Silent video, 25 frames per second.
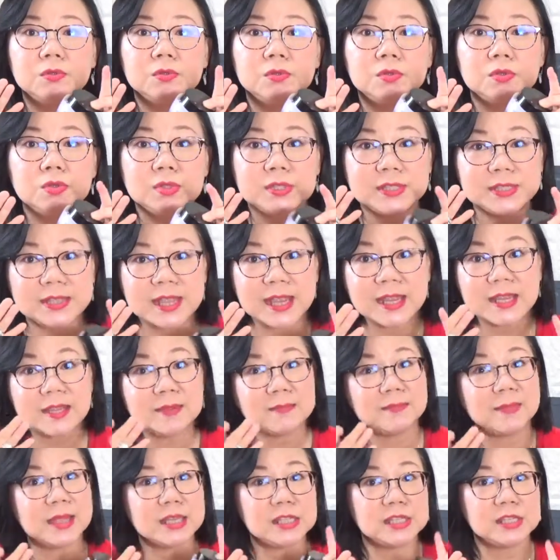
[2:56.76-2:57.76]
send
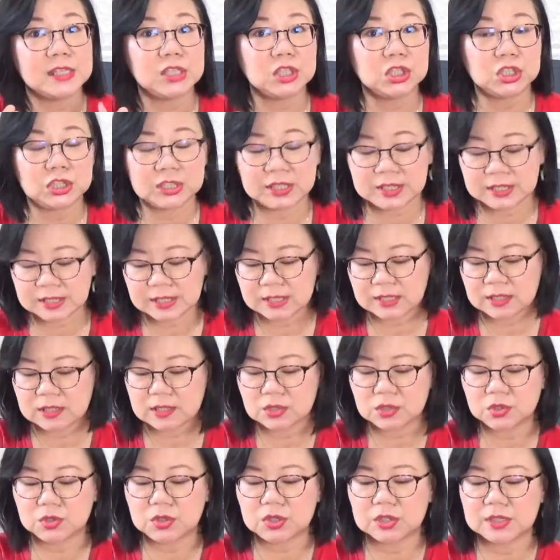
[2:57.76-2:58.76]
a message and
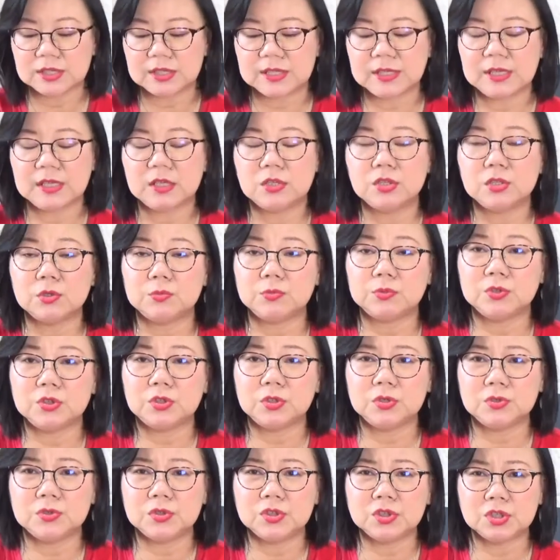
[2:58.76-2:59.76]
signal to your skin to
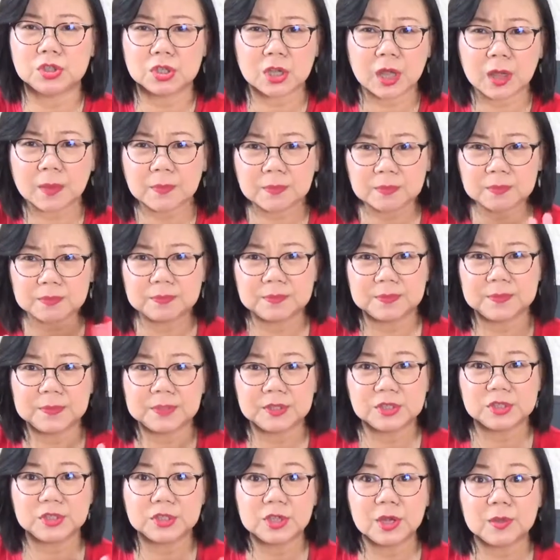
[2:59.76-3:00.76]
produce
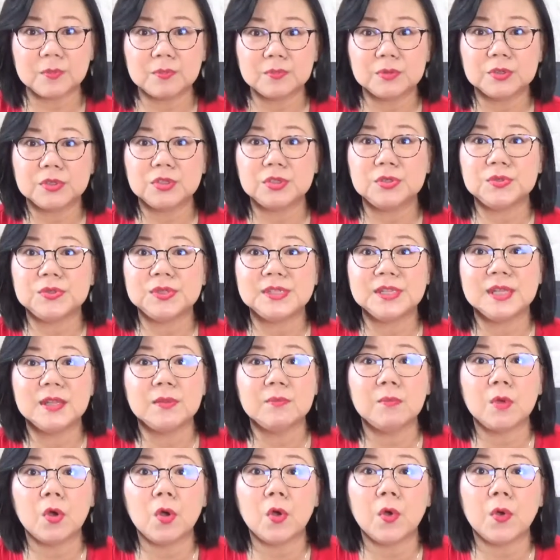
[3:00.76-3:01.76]
stop
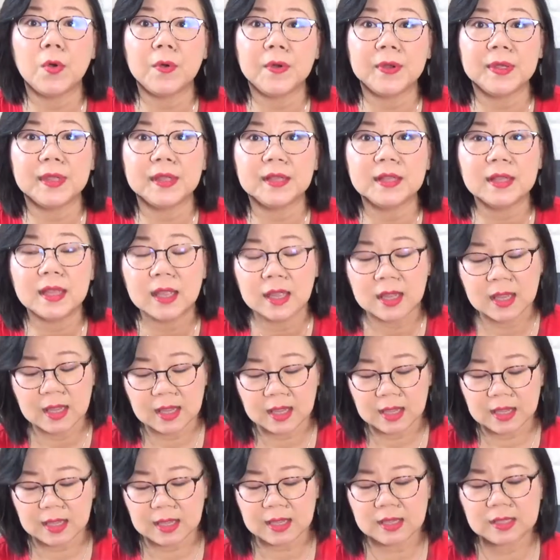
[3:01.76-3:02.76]
producing more oil
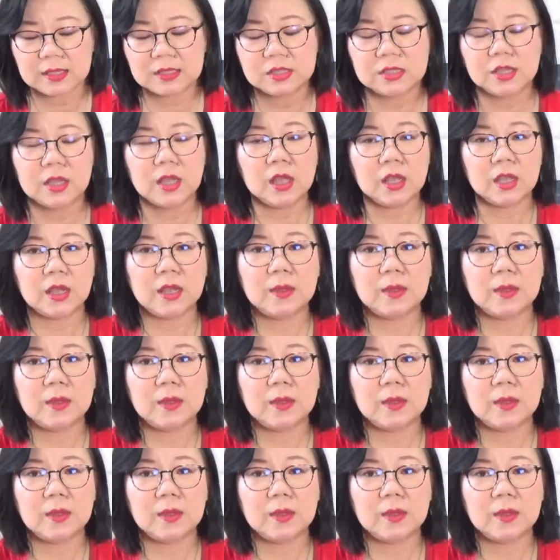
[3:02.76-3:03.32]
is